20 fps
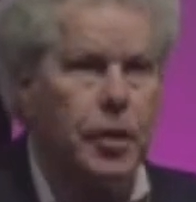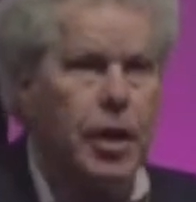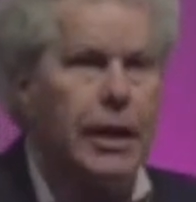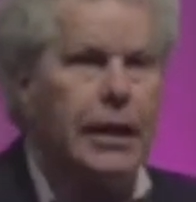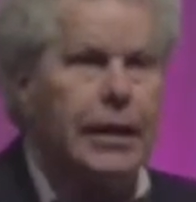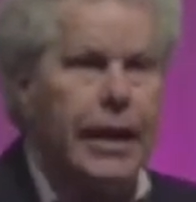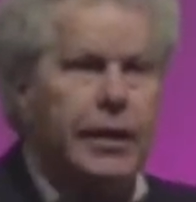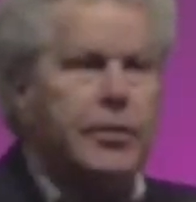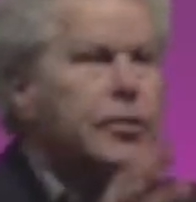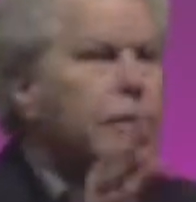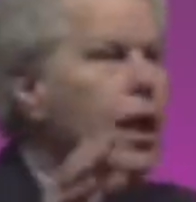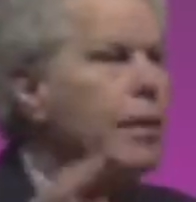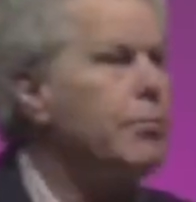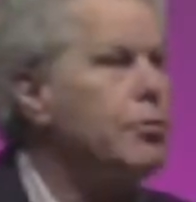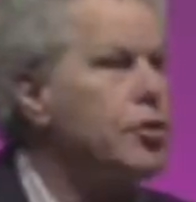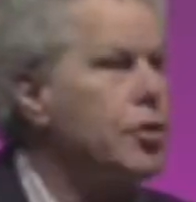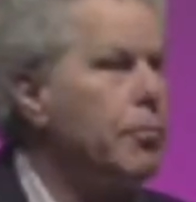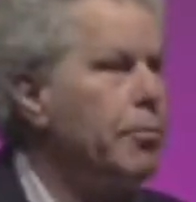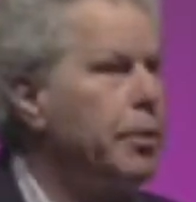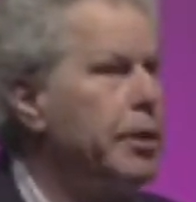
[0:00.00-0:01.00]
Next time
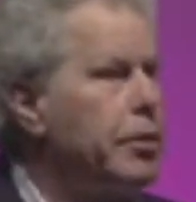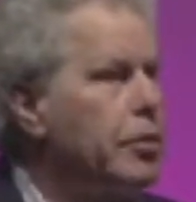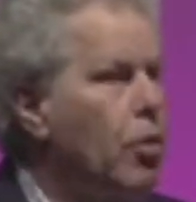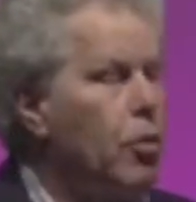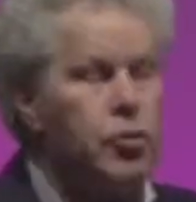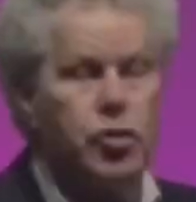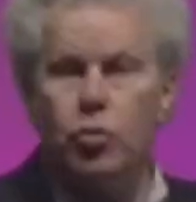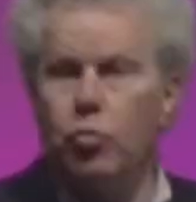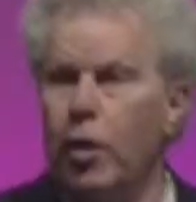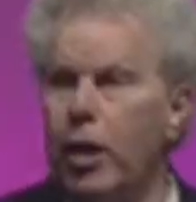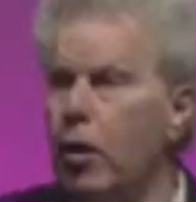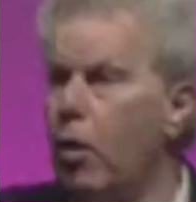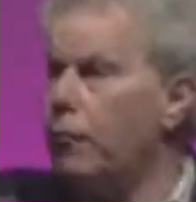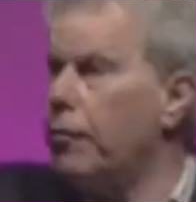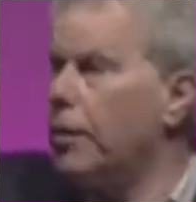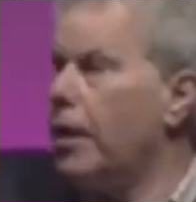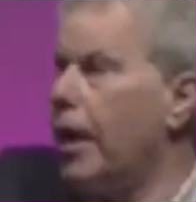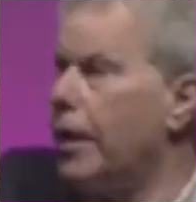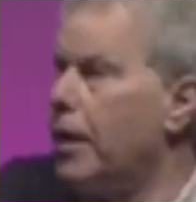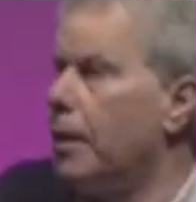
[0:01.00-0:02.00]
somebody goes away
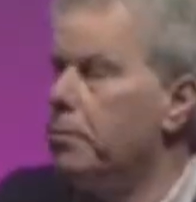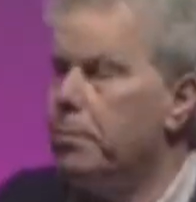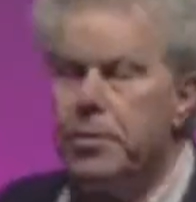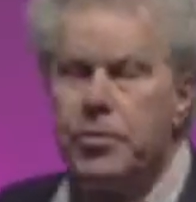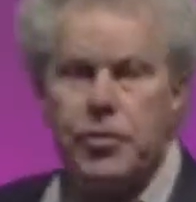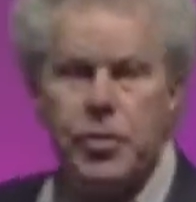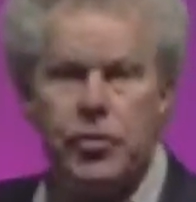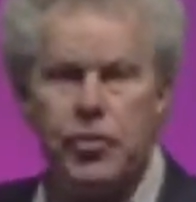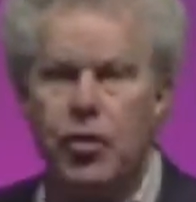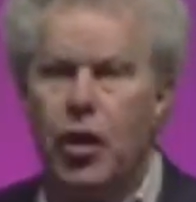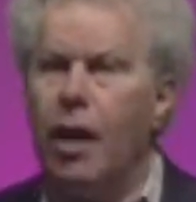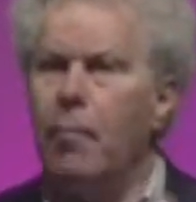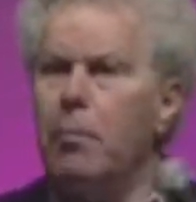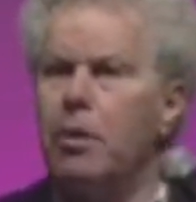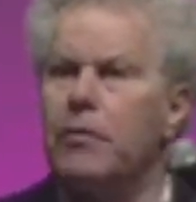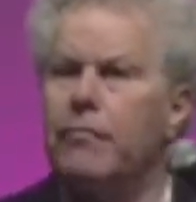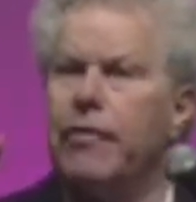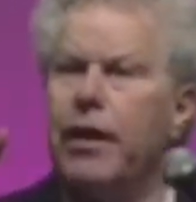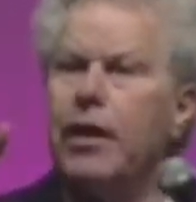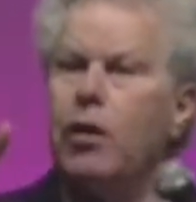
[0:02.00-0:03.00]
overnight on business, I'm gonna
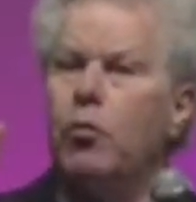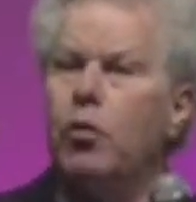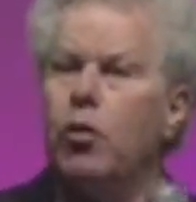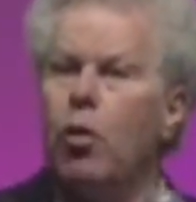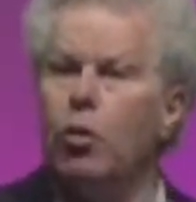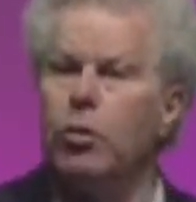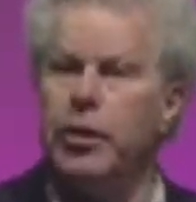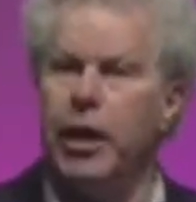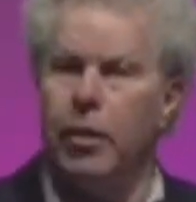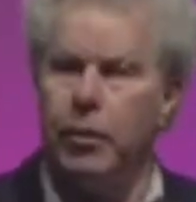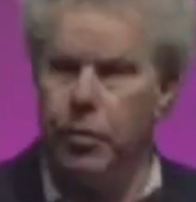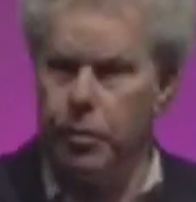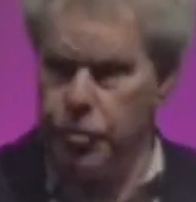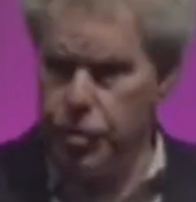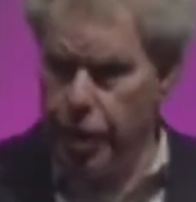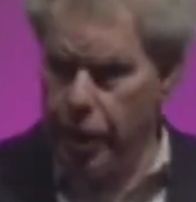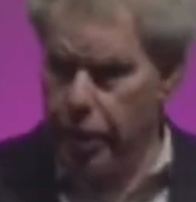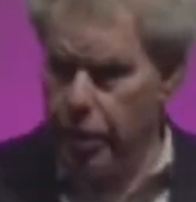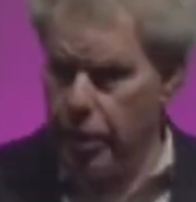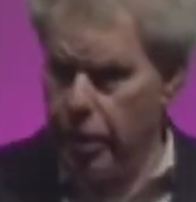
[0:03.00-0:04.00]
find out what hotel they're
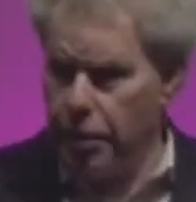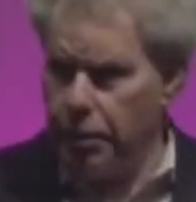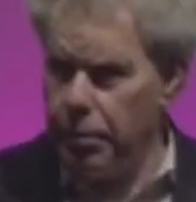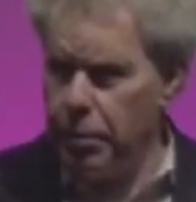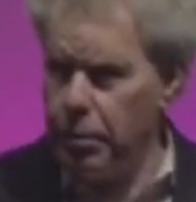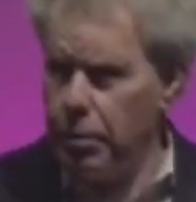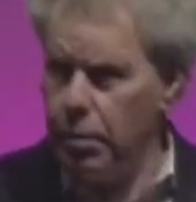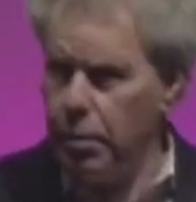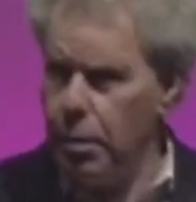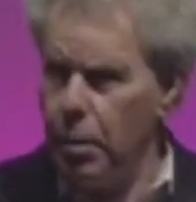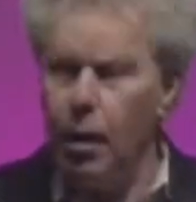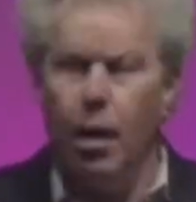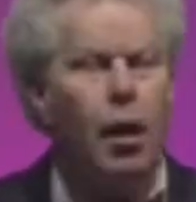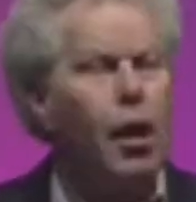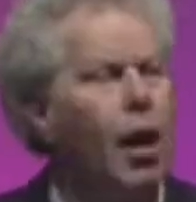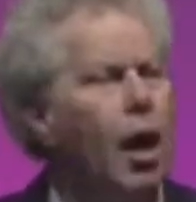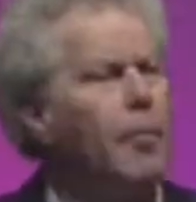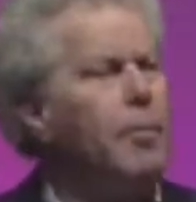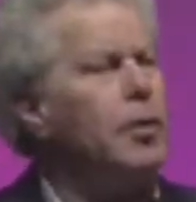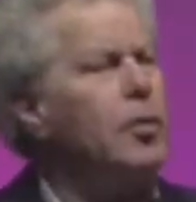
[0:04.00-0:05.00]
staying in.
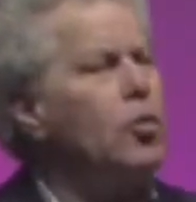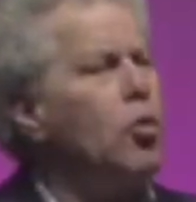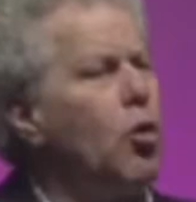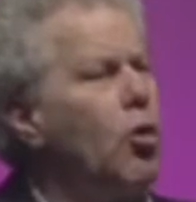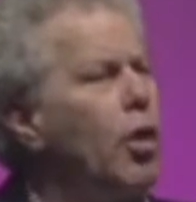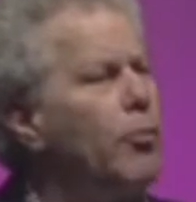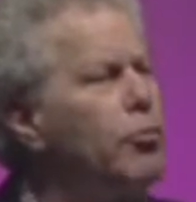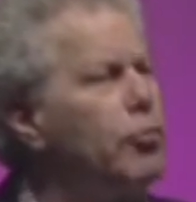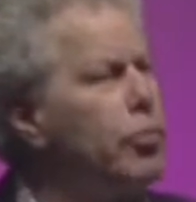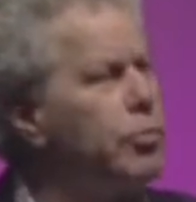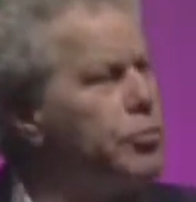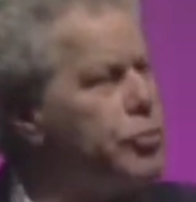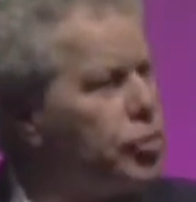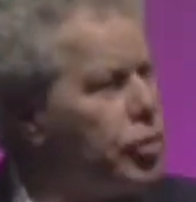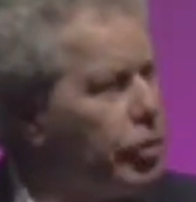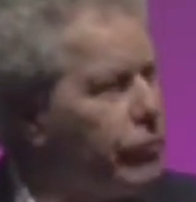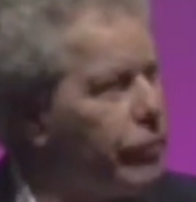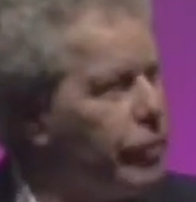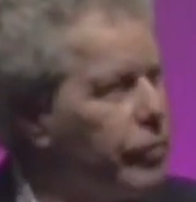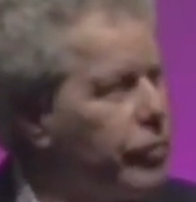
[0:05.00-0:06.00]
I'm gonna call up room
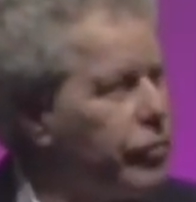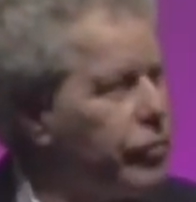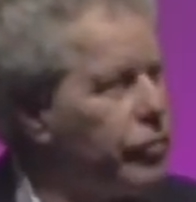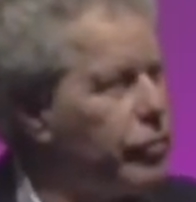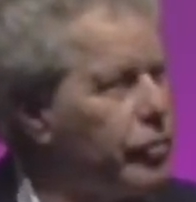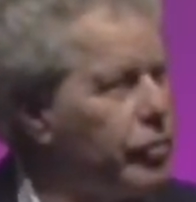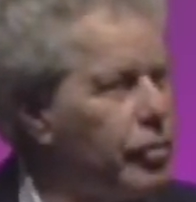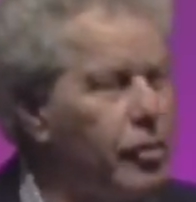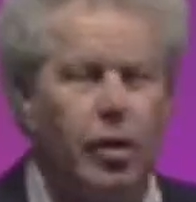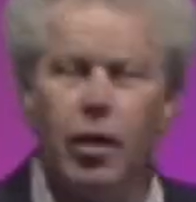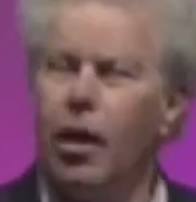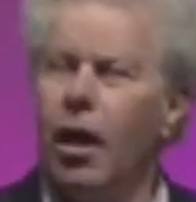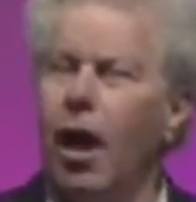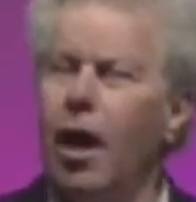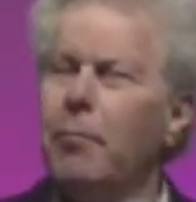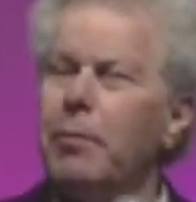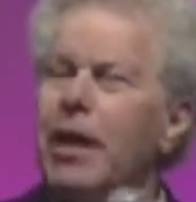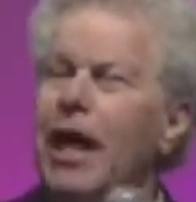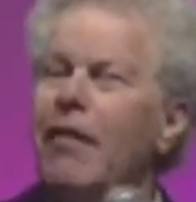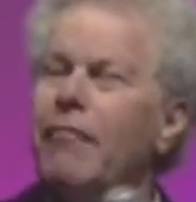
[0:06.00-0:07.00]
service. I'm
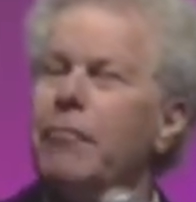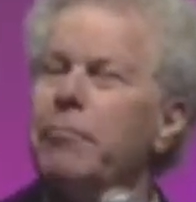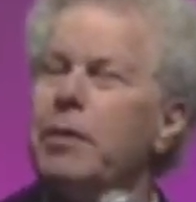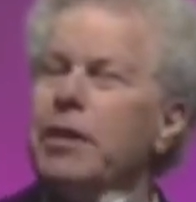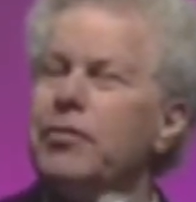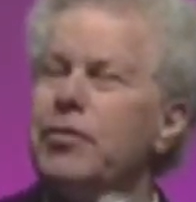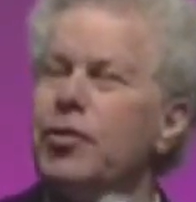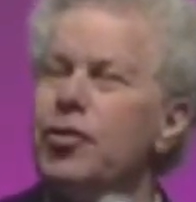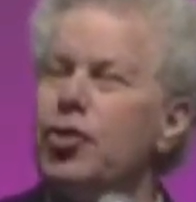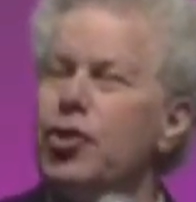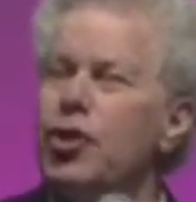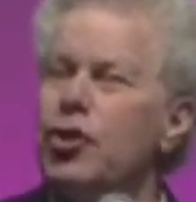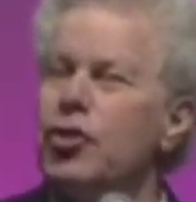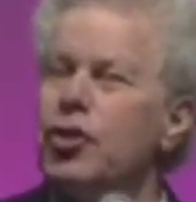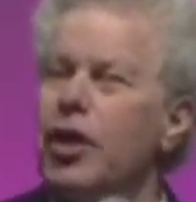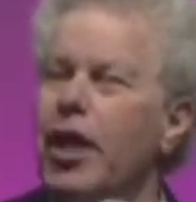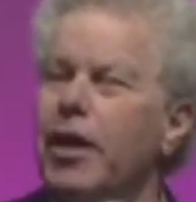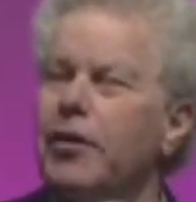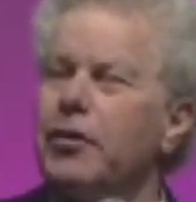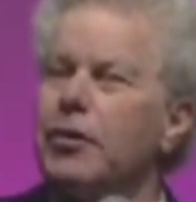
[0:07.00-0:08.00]
gonna have a piece of
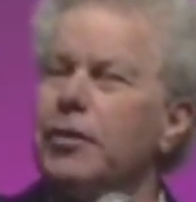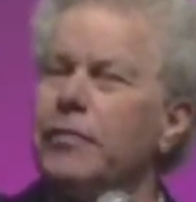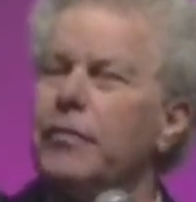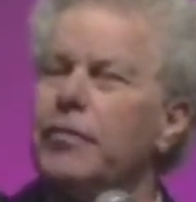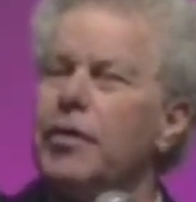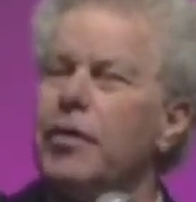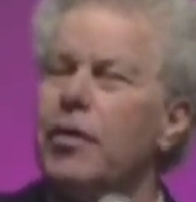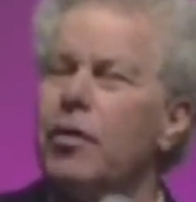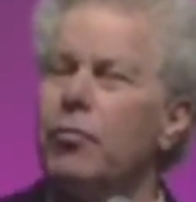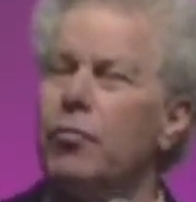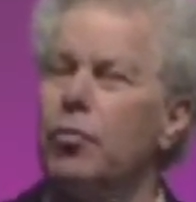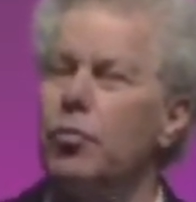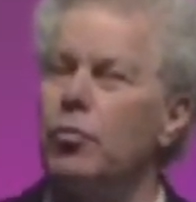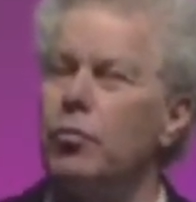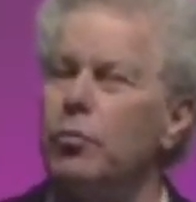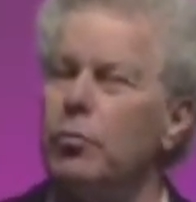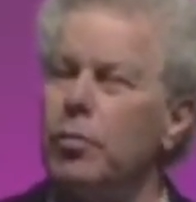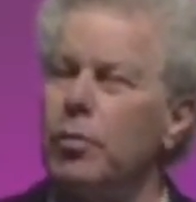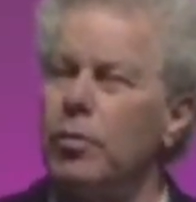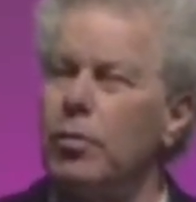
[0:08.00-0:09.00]
cheesecake delivered to their room
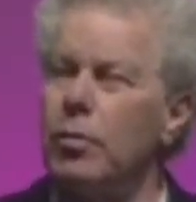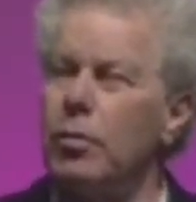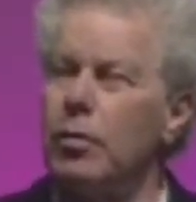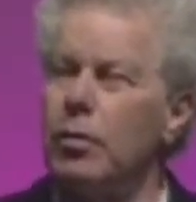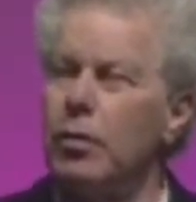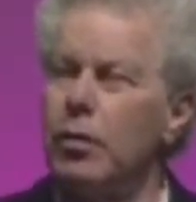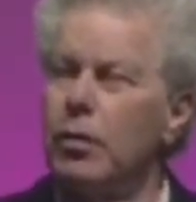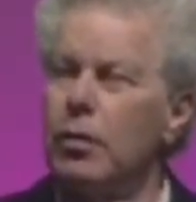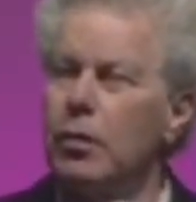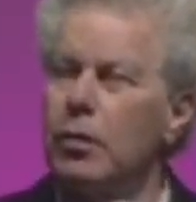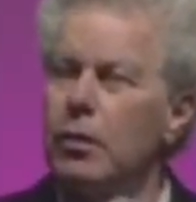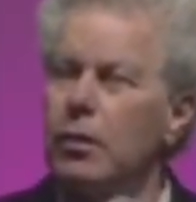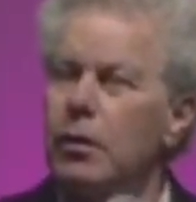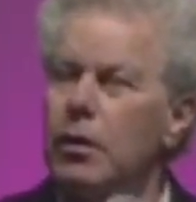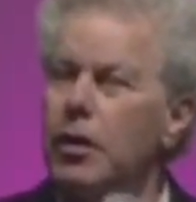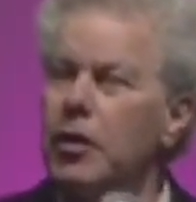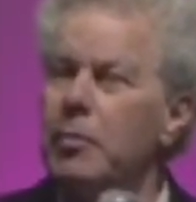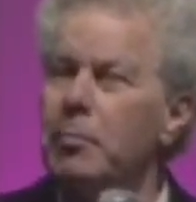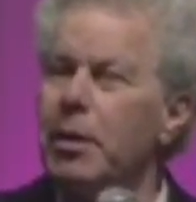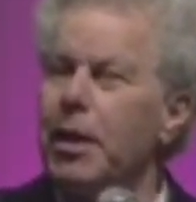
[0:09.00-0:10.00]

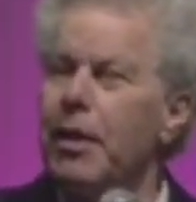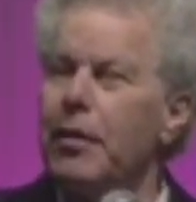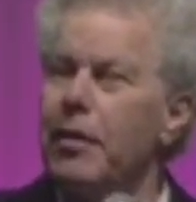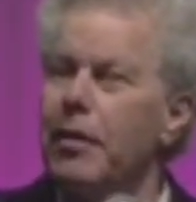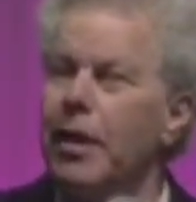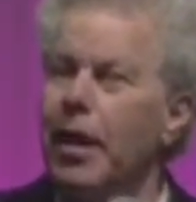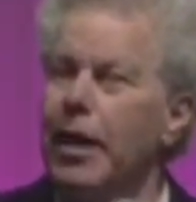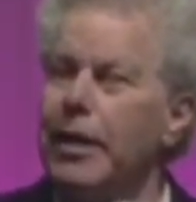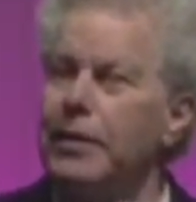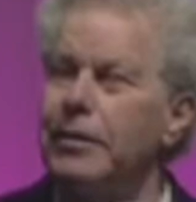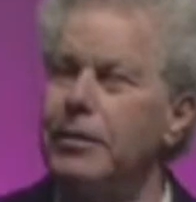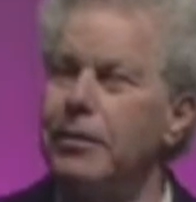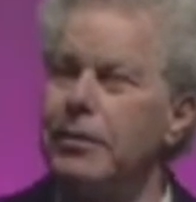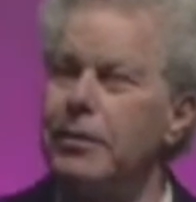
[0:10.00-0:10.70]
in the middle of the night.